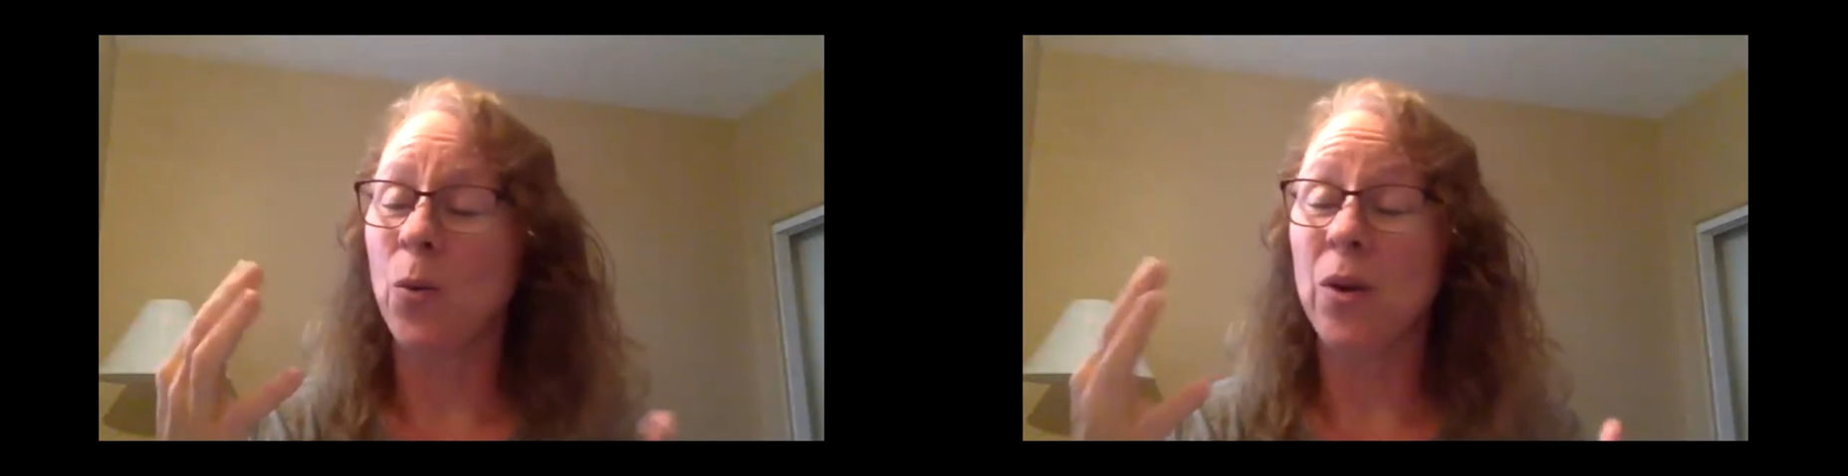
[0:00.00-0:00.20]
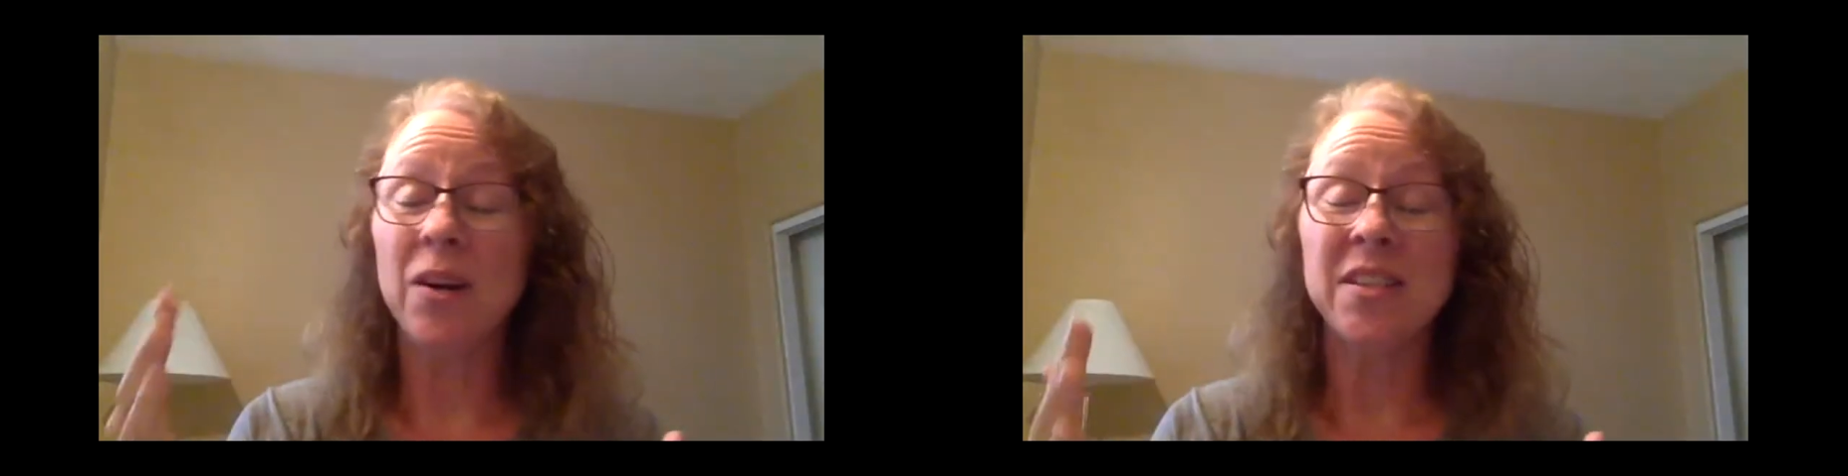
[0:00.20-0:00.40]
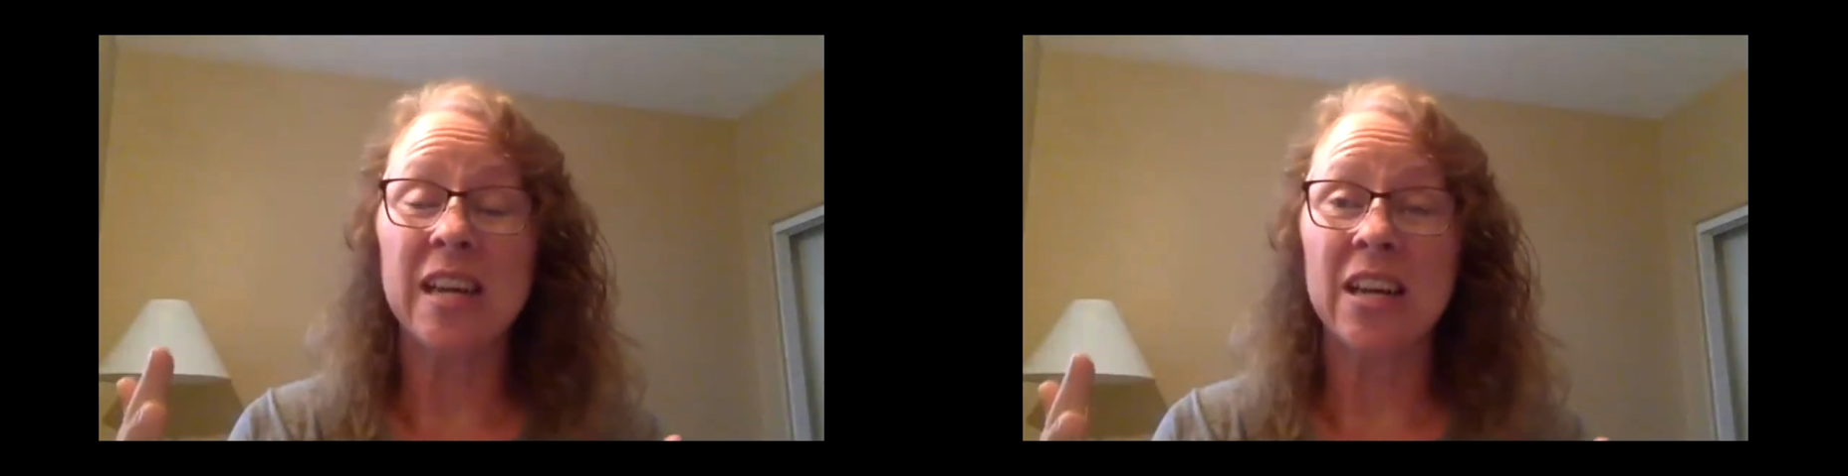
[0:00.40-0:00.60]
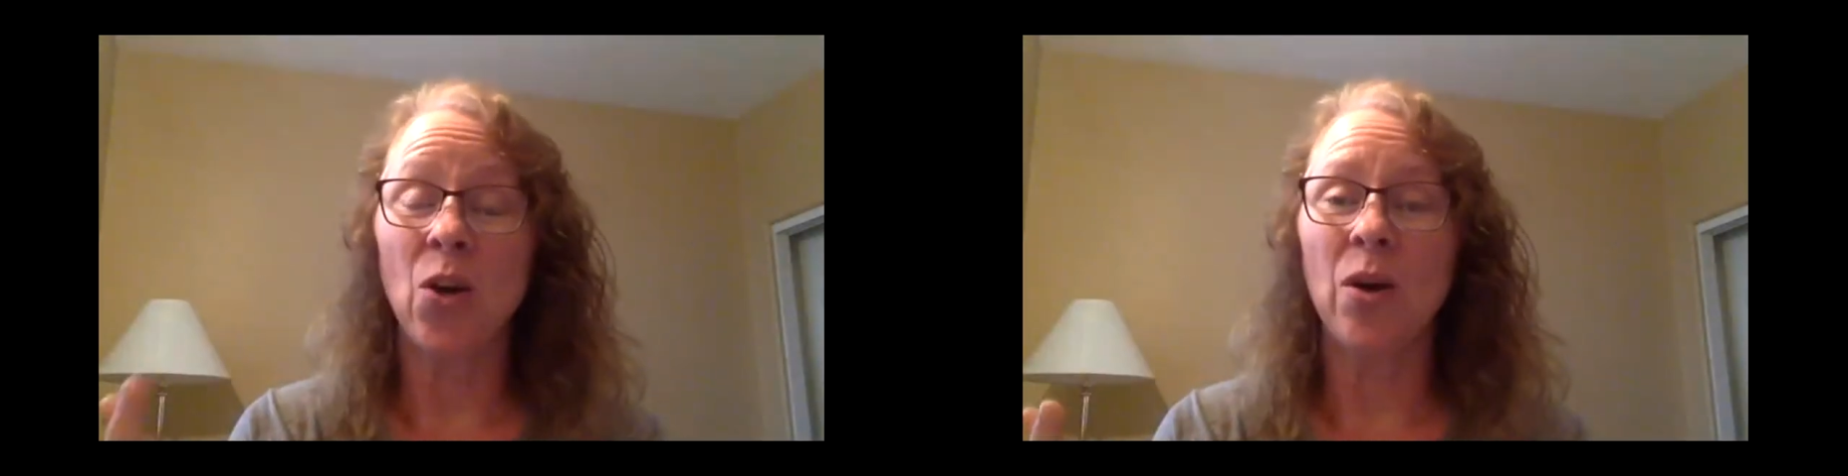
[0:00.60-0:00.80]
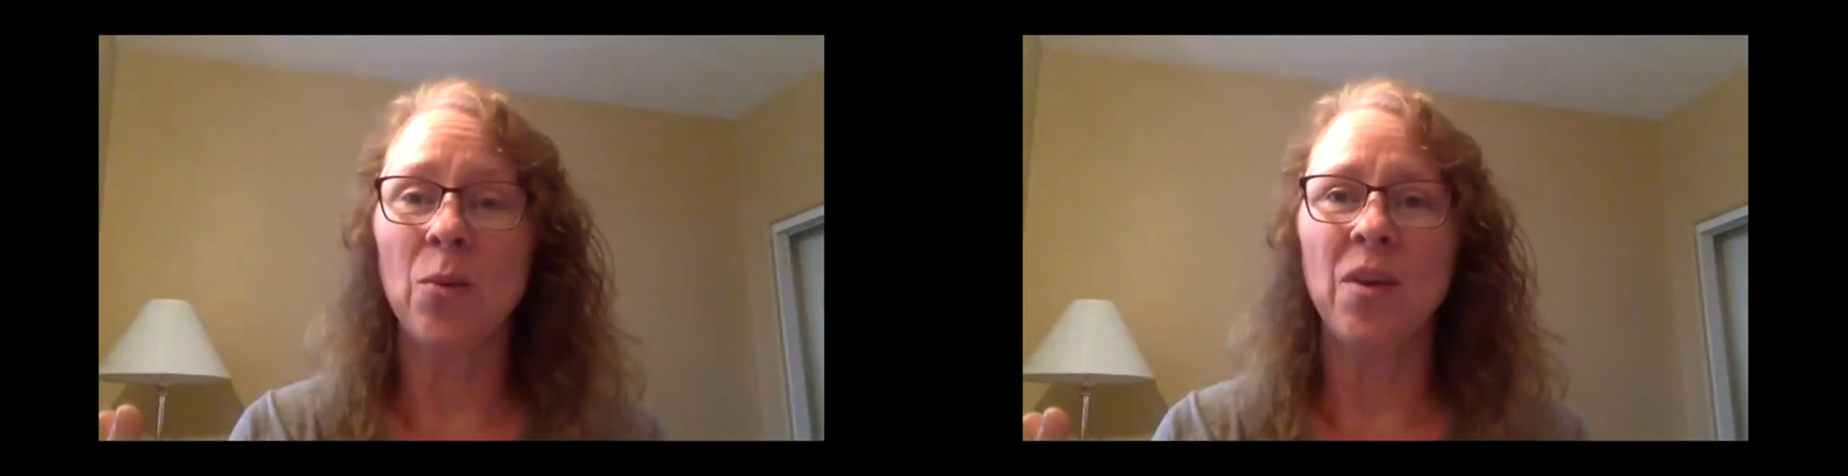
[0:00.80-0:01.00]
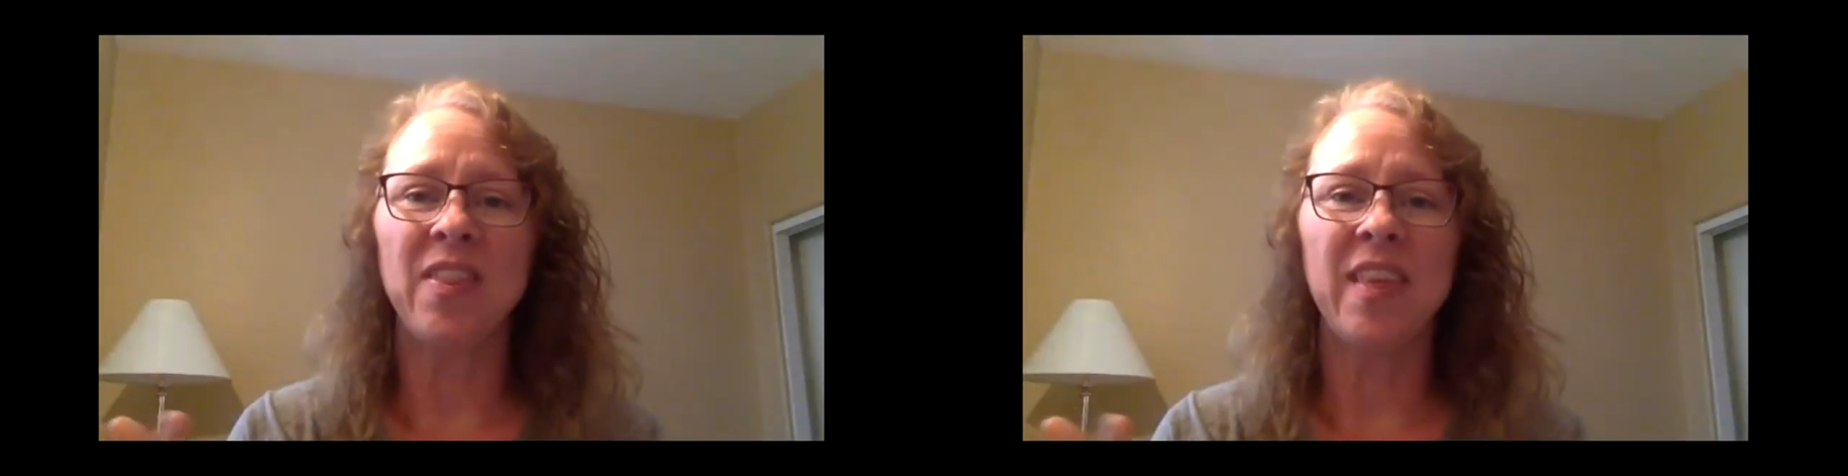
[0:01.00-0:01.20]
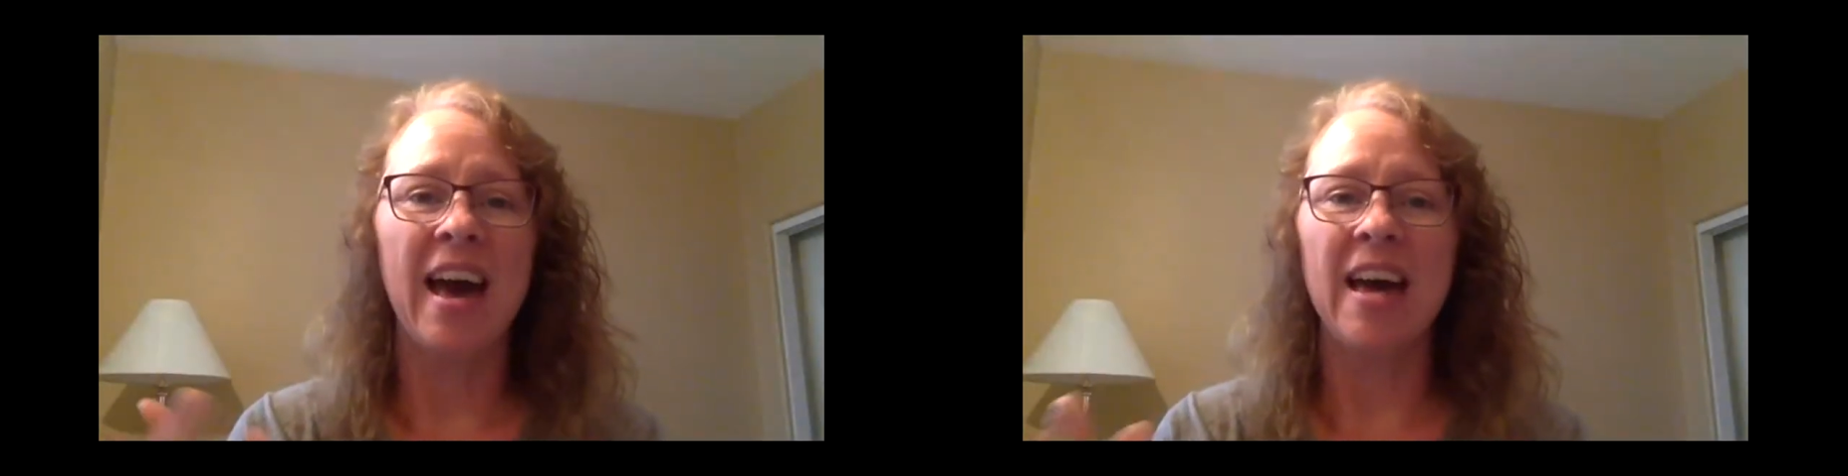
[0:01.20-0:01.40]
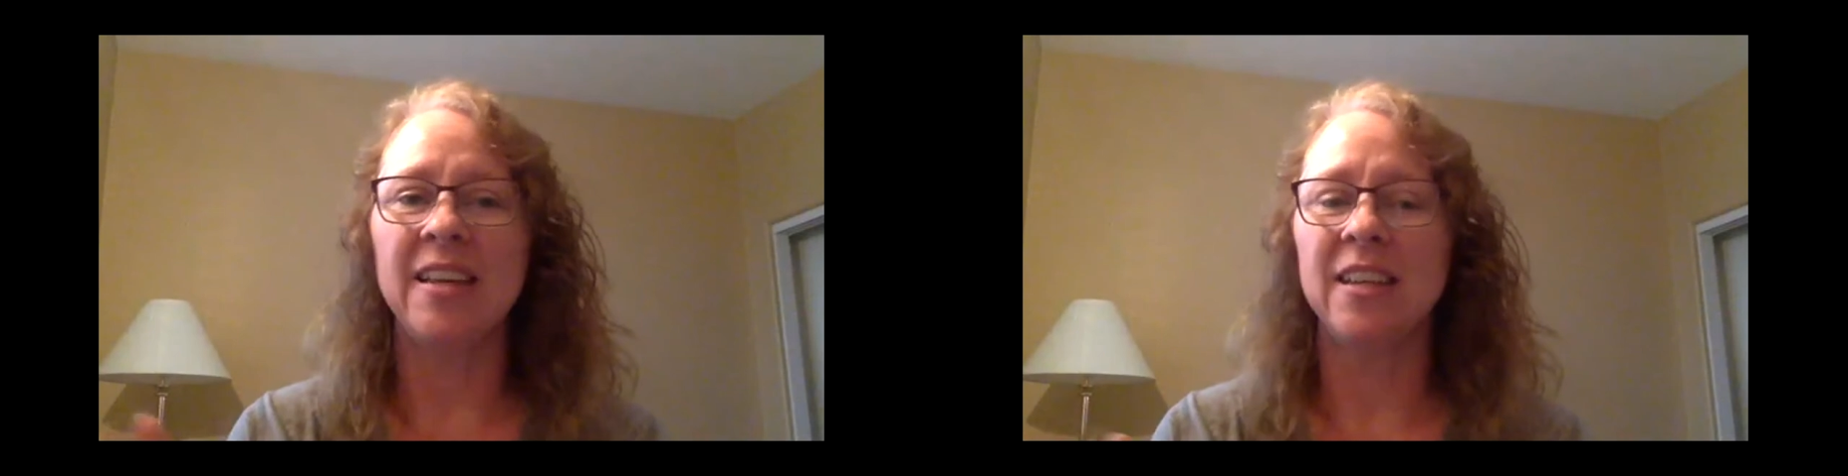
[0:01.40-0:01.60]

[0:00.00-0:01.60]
where was I going with that?